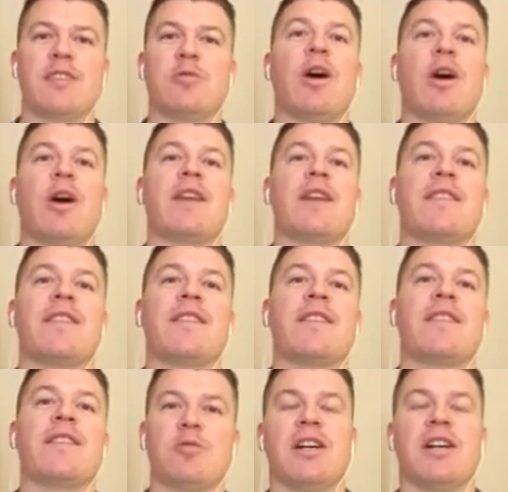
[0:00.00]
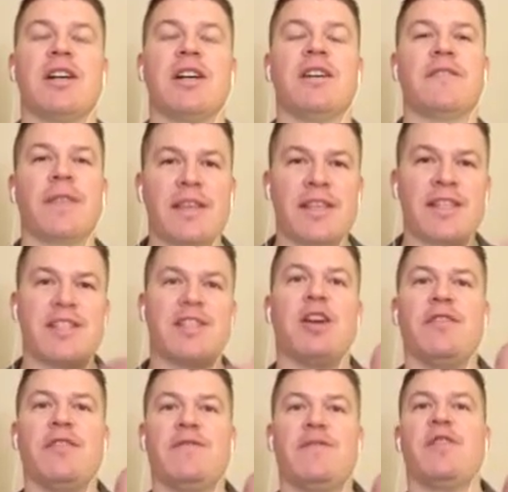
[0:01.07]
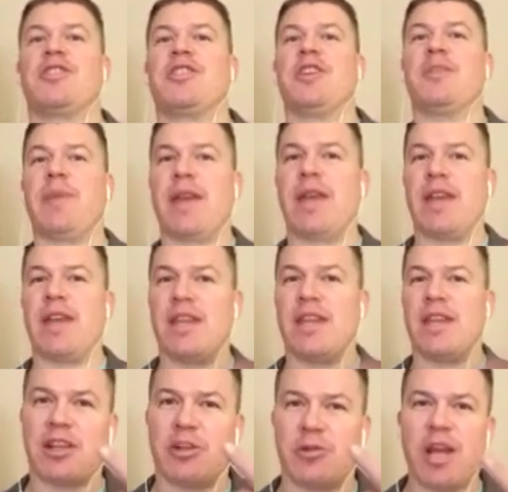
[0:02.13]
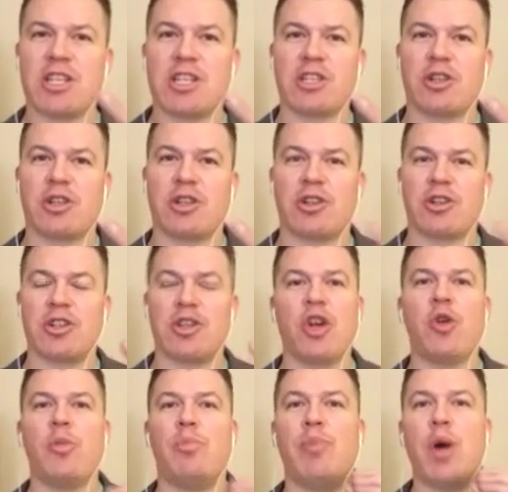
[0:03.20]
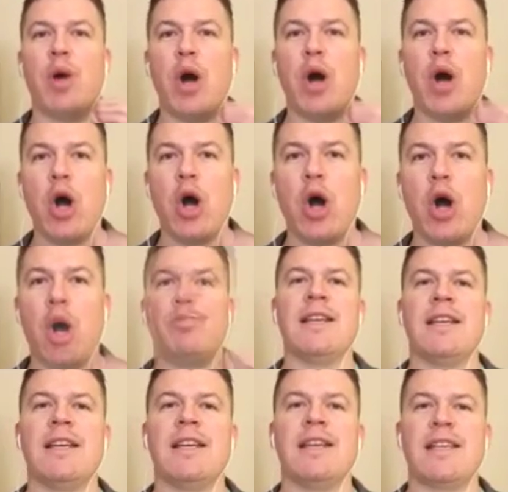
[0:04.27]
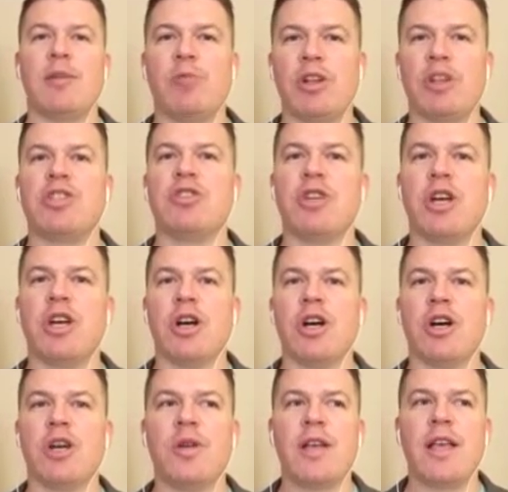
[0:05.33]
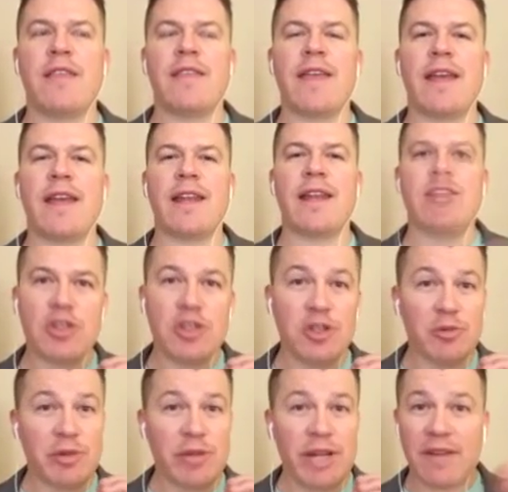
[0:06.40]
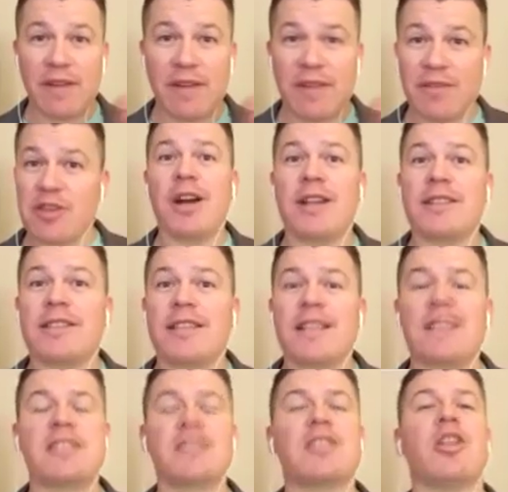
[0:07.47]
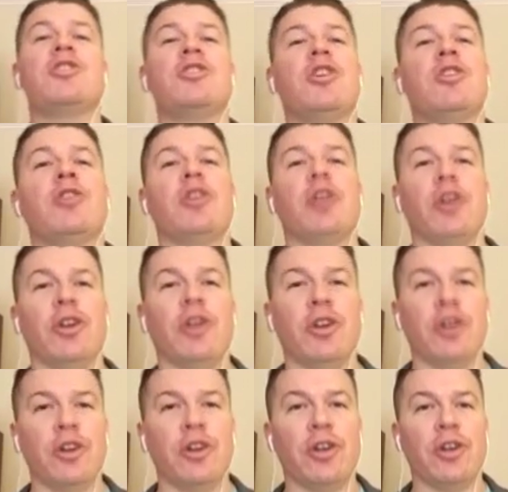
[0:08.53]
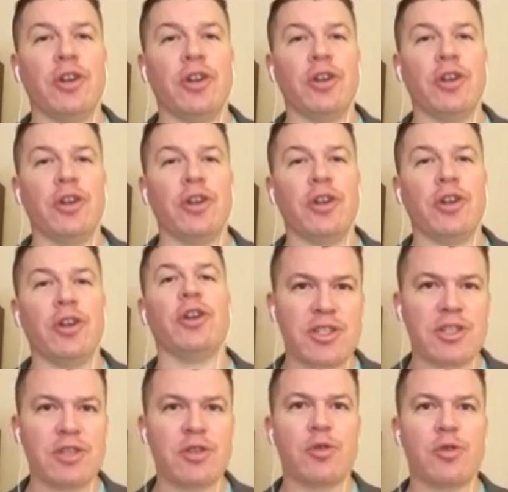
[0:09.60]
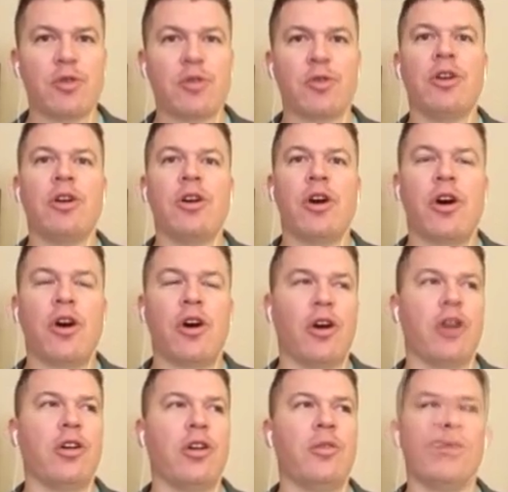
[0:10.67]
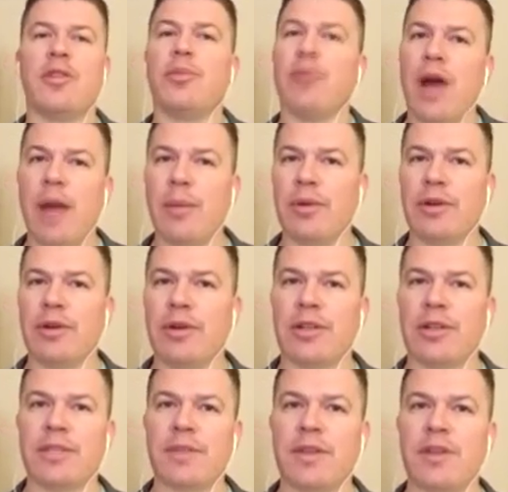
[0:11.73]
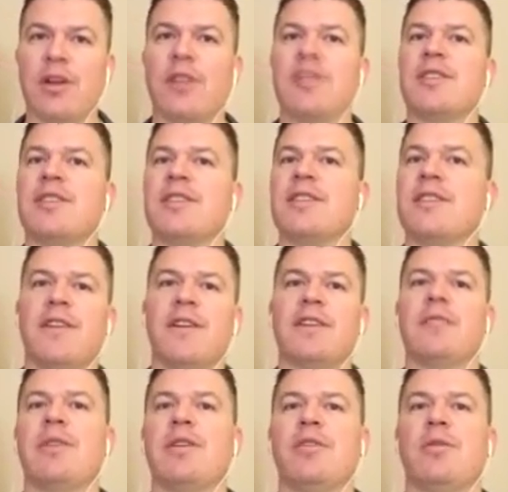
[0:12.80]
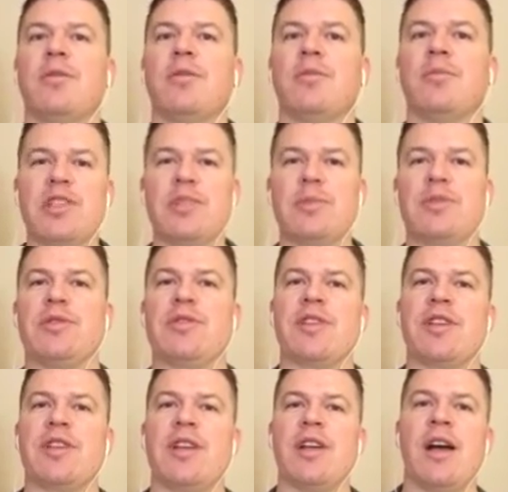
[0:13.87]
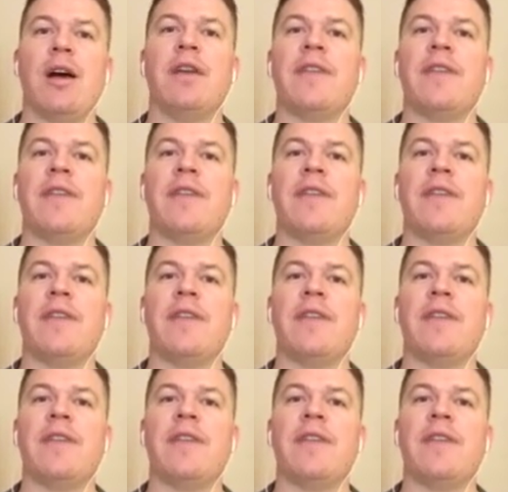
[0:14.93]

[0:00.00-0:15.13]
this is why the secrets of self-ownership and non-aggression are so potent, is that once you know that you can do whatever you want as long as you don't hurt another person or harm their property. This is the fundamental principles